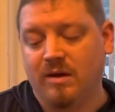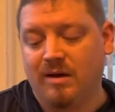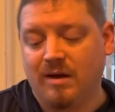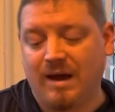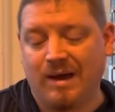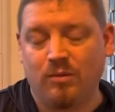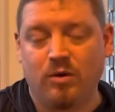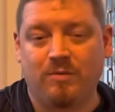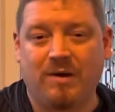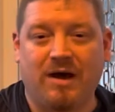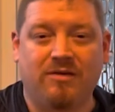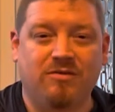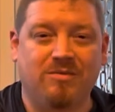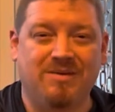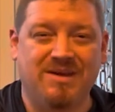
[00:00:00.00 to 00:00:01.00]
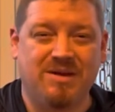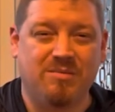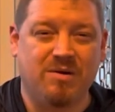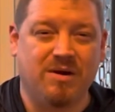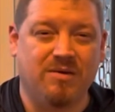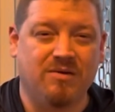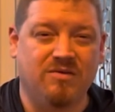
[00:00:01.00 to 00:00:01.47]
I would possibly
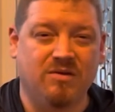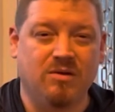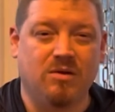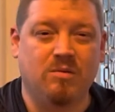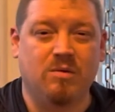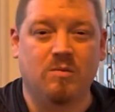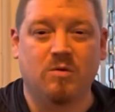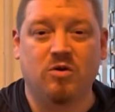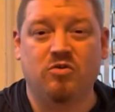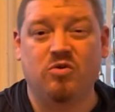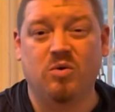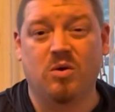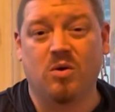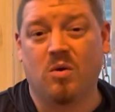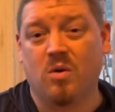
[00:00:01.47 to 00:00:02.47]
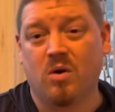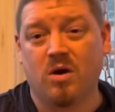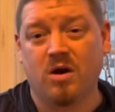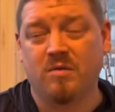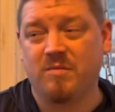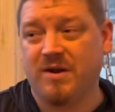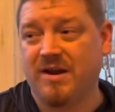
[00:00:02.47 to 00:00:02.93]
compare this a little bit more to an
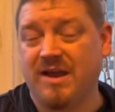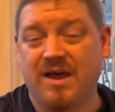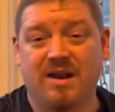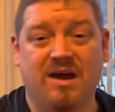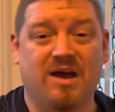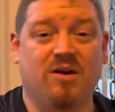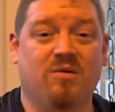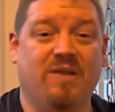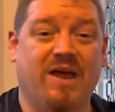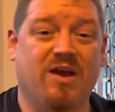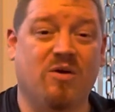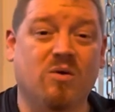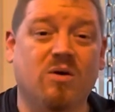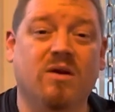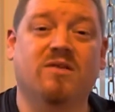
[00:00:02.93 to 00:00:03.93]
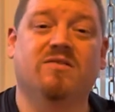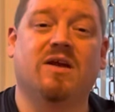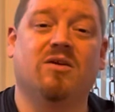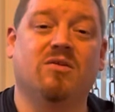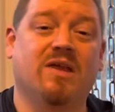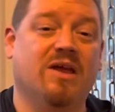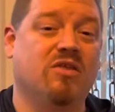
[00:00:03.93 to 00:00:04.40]
Orc, but again, I don't like Orcs. I
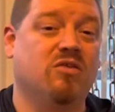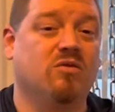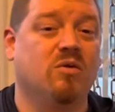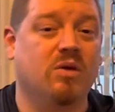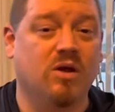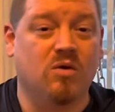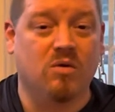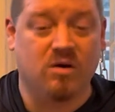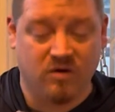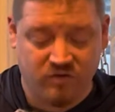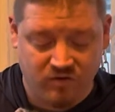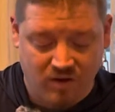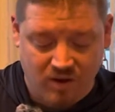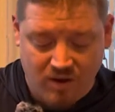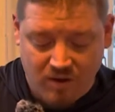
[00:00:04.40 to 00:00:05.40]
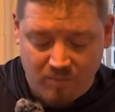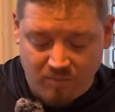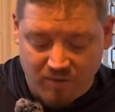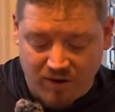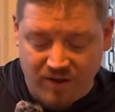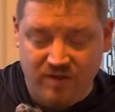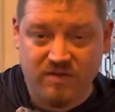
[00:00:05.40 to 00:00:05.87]
don't like throwing Orcs.
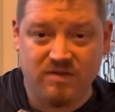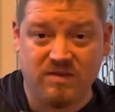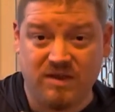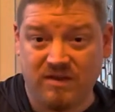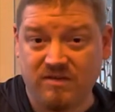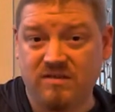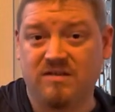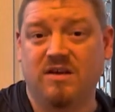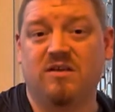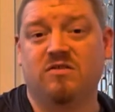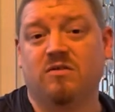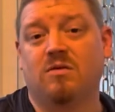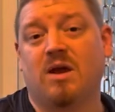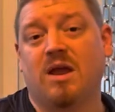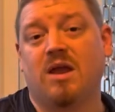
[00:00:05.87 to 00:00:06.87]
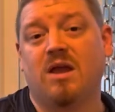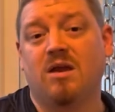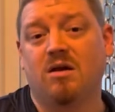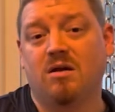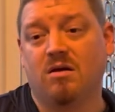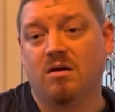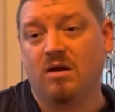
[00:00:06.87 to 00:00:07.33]
But this disc right
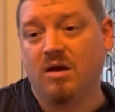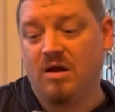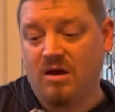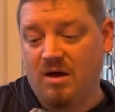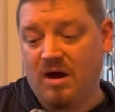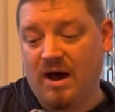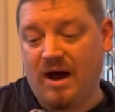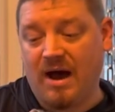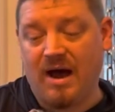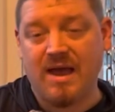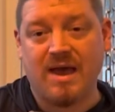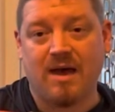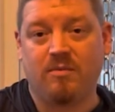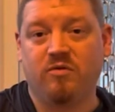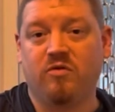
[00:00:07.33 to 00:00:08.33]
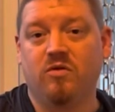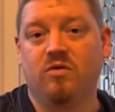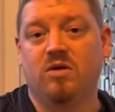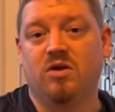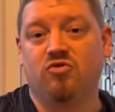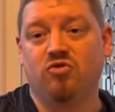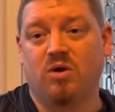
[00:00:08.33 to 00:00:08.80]
here, I
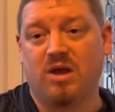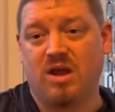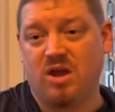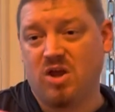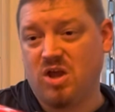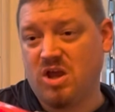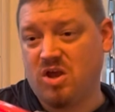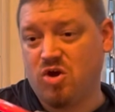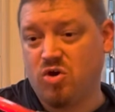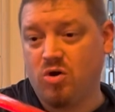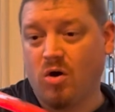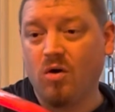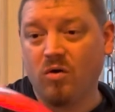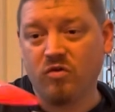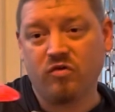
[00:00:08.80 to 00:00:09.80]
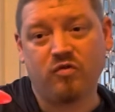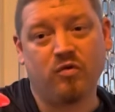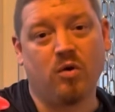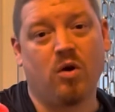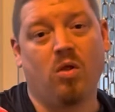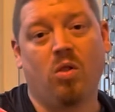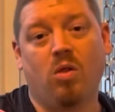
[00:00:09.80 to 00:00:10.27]
absolutely enjoy it. It goes
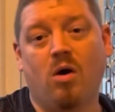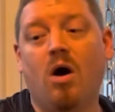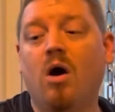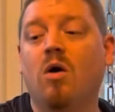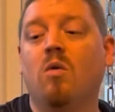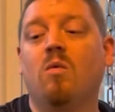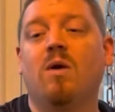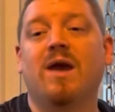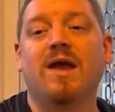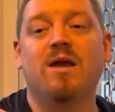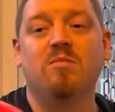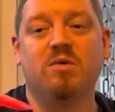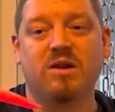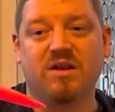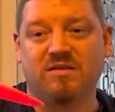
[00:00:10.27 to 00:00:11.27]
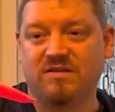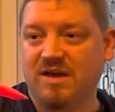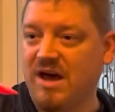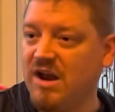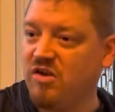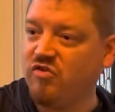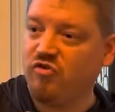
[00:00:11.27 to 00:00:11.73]
for a long way, but it's
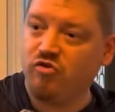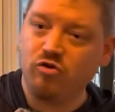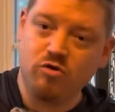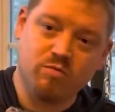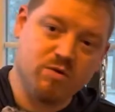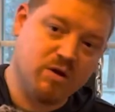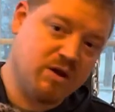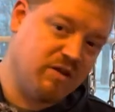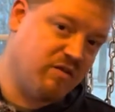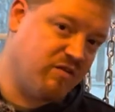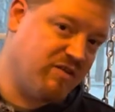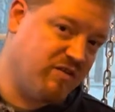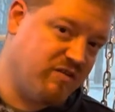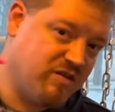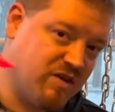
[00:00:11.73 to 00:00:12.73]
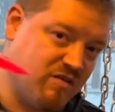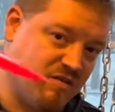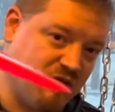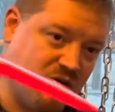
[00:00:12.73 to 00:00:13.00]
got a super consistent